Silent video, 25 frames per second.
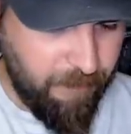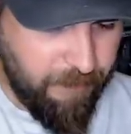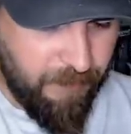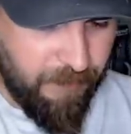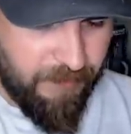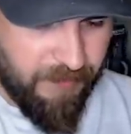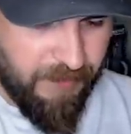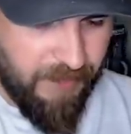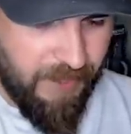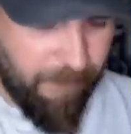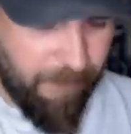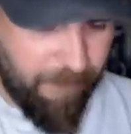Put
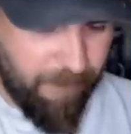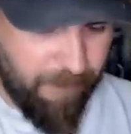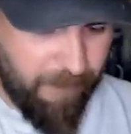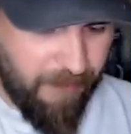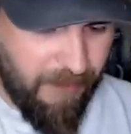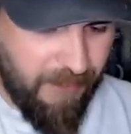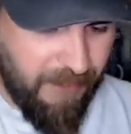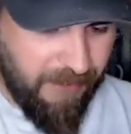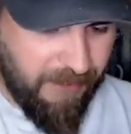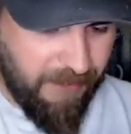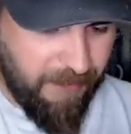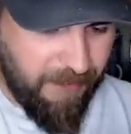that one
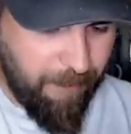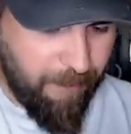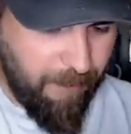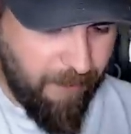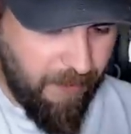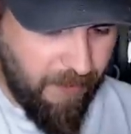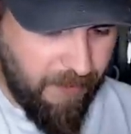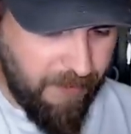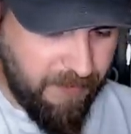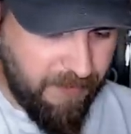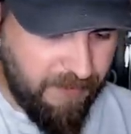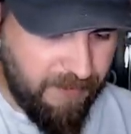back in the
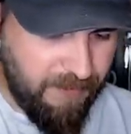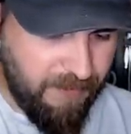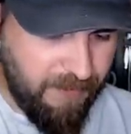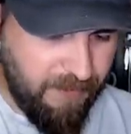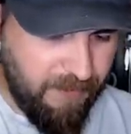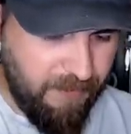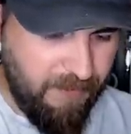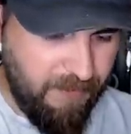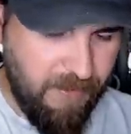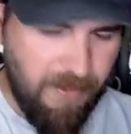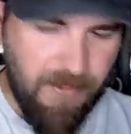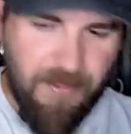box
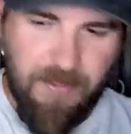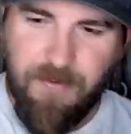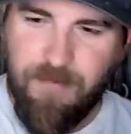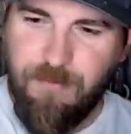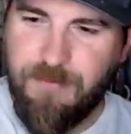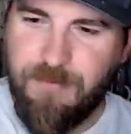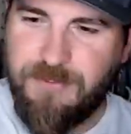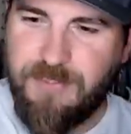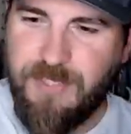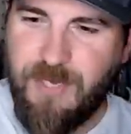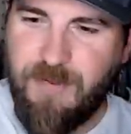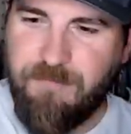here.
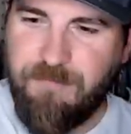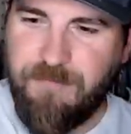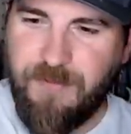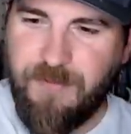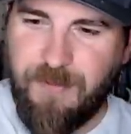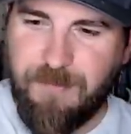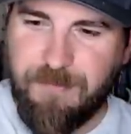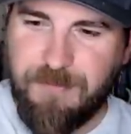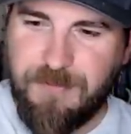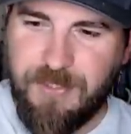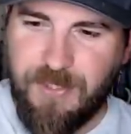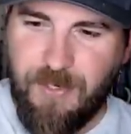What's up,
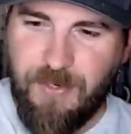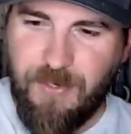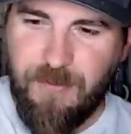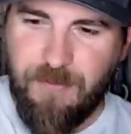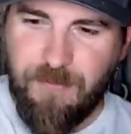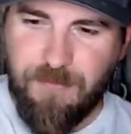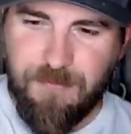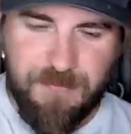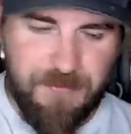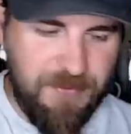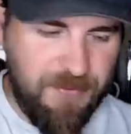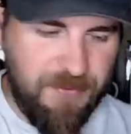Philip
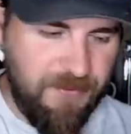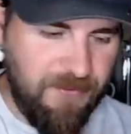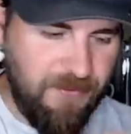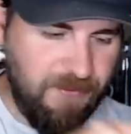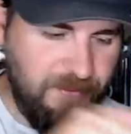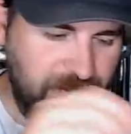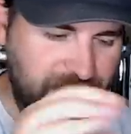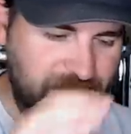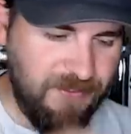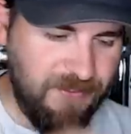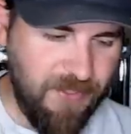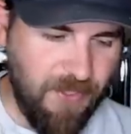Jones?
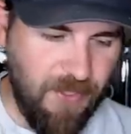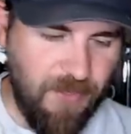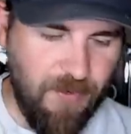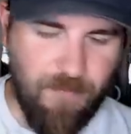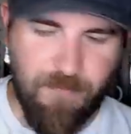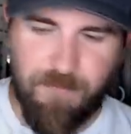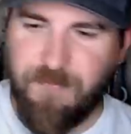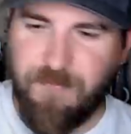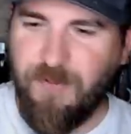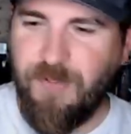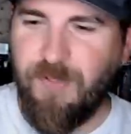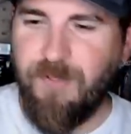So,
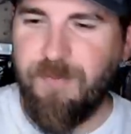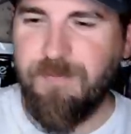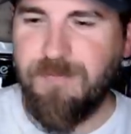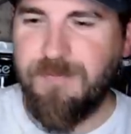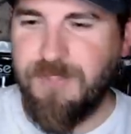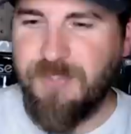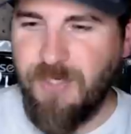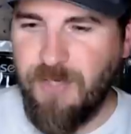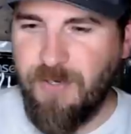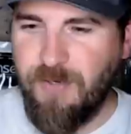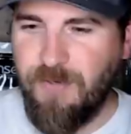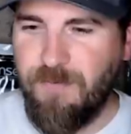Philip
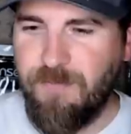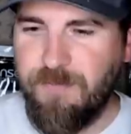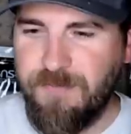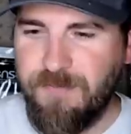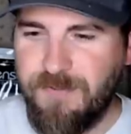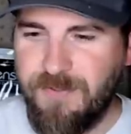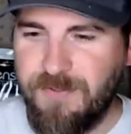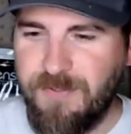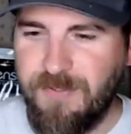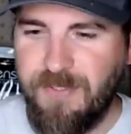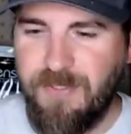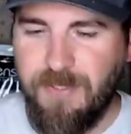
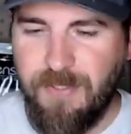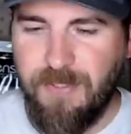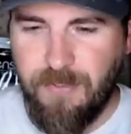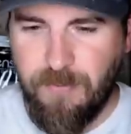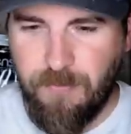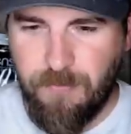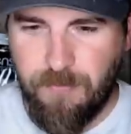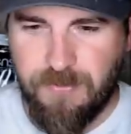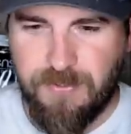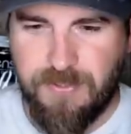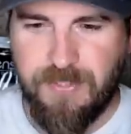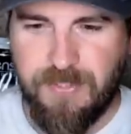Jones,
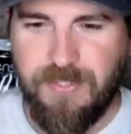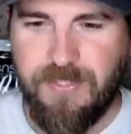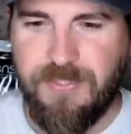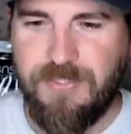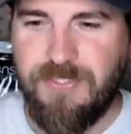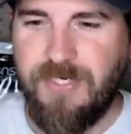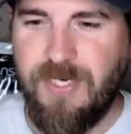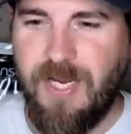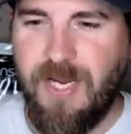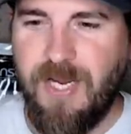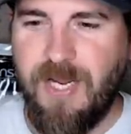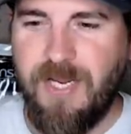who is in the
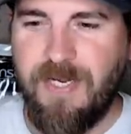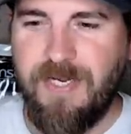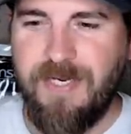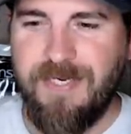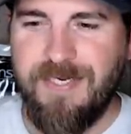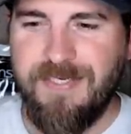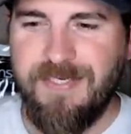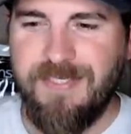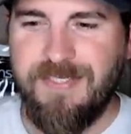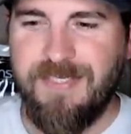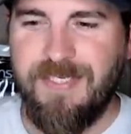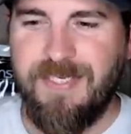chat, he
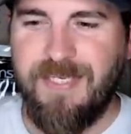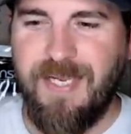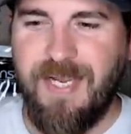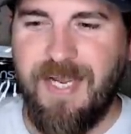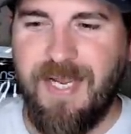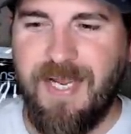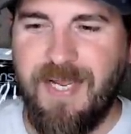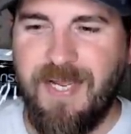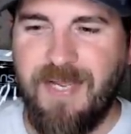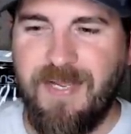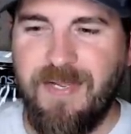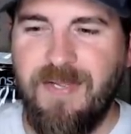is the
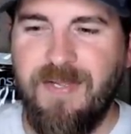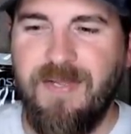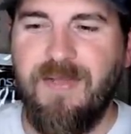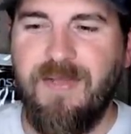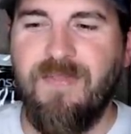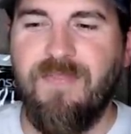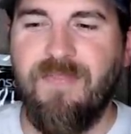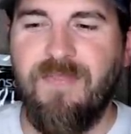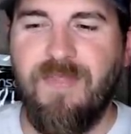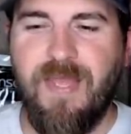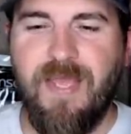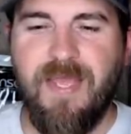guy
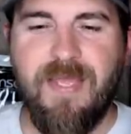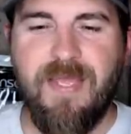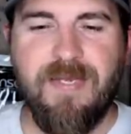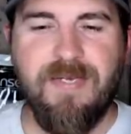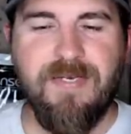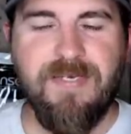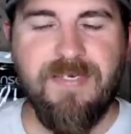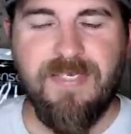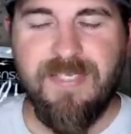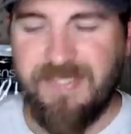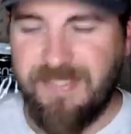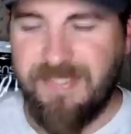that
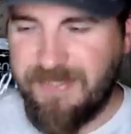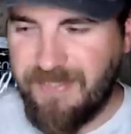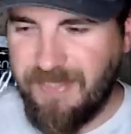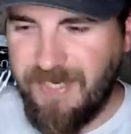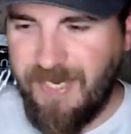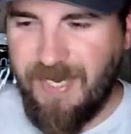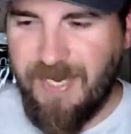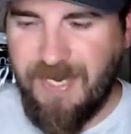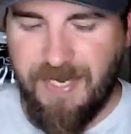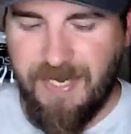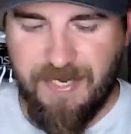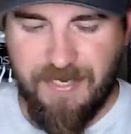
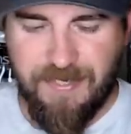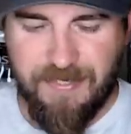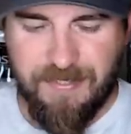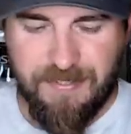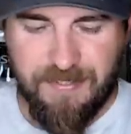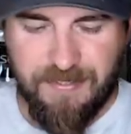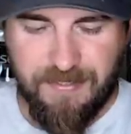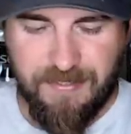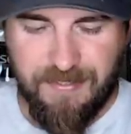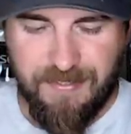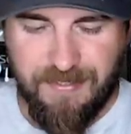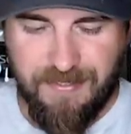designed
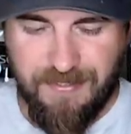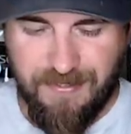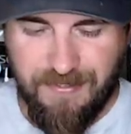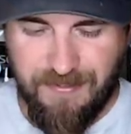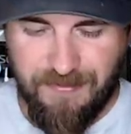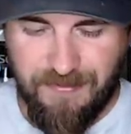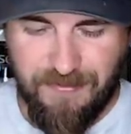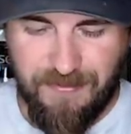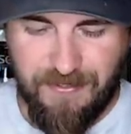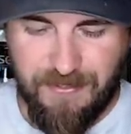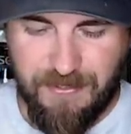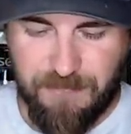
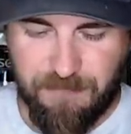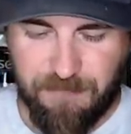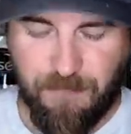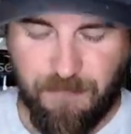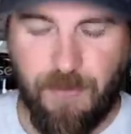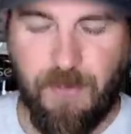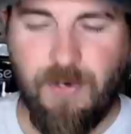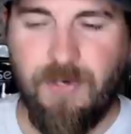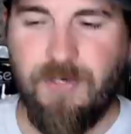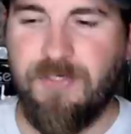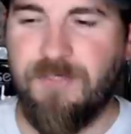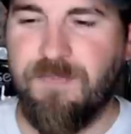these
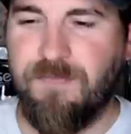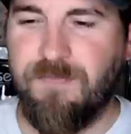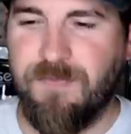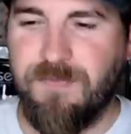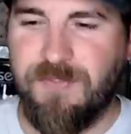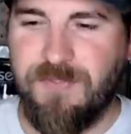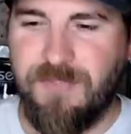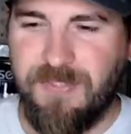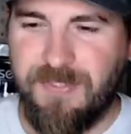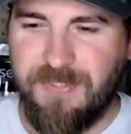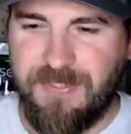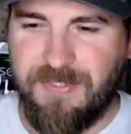frogs for
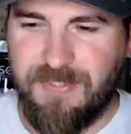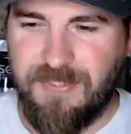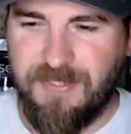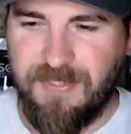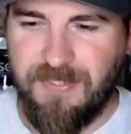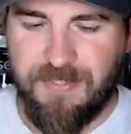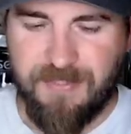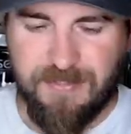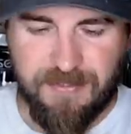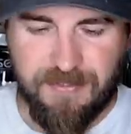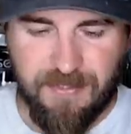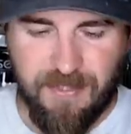6
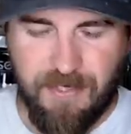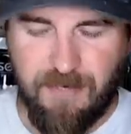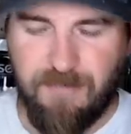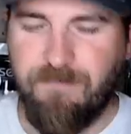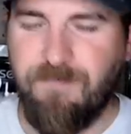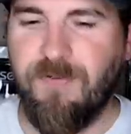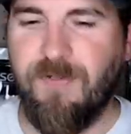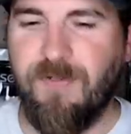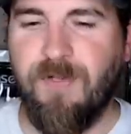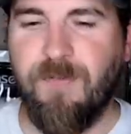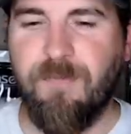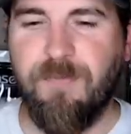cents.
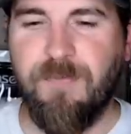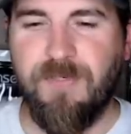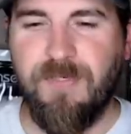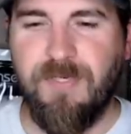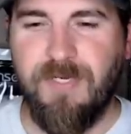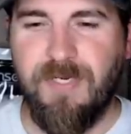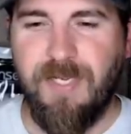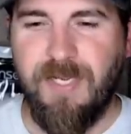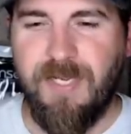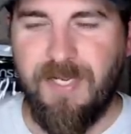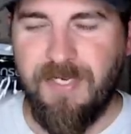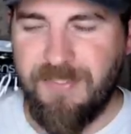Philip, you did
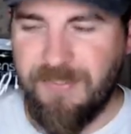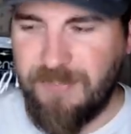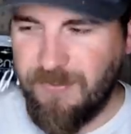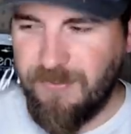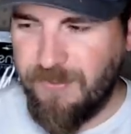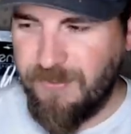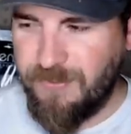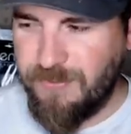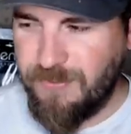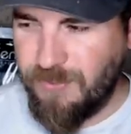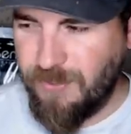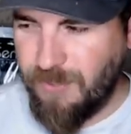an
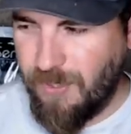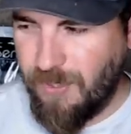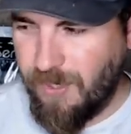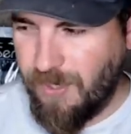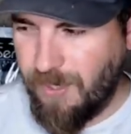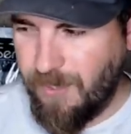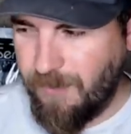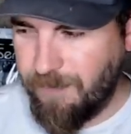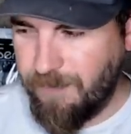excellent job.